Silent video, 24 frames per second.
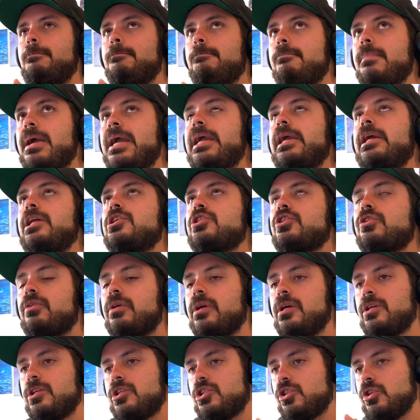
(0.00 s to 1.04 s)
major
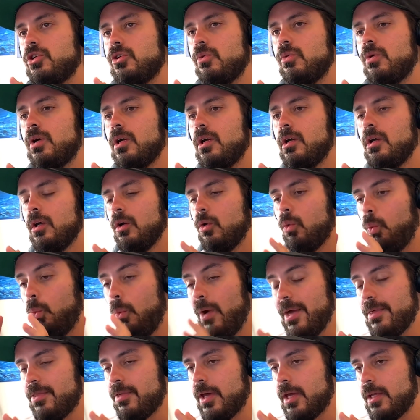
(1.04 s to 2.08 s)
issue
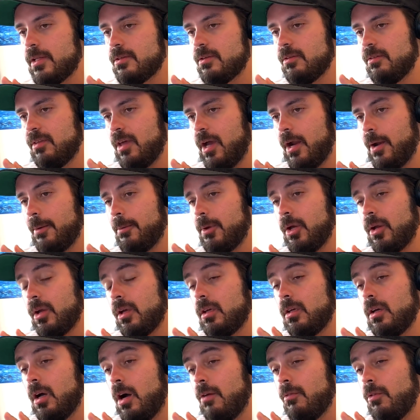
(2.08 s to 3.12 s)
with it that I'm gonna
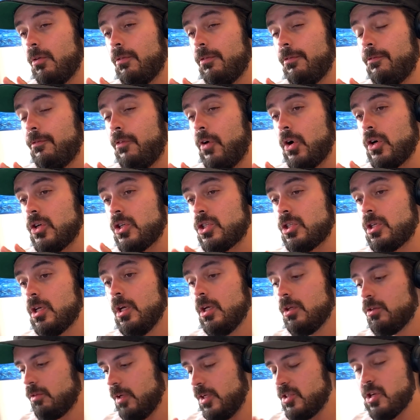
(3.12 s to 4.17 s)
cover first.
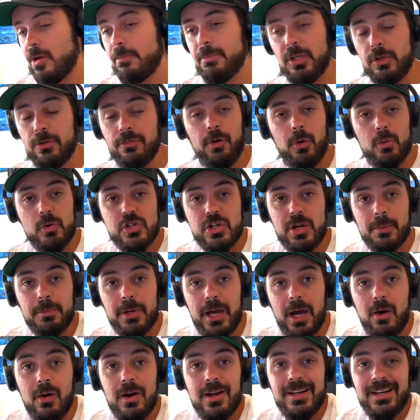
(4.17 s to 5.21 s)
So let's jump into Photoshop
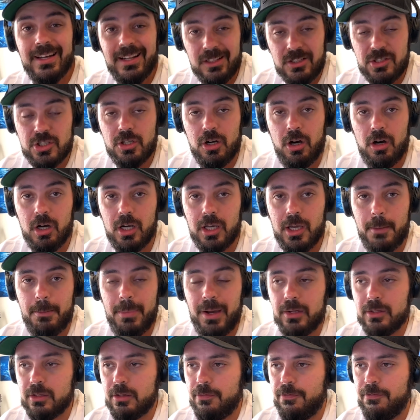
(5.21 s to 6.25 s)
now and let's talk
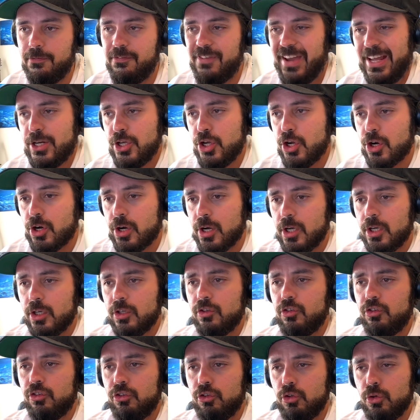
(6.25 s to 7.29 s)
about the Fenrir
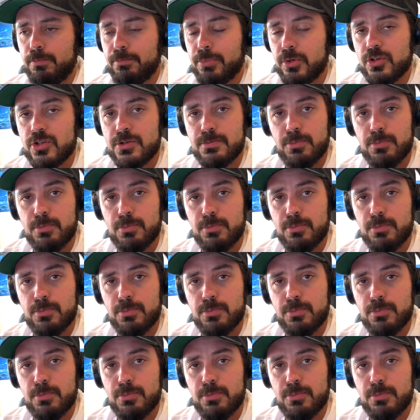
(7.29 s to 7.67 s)
Super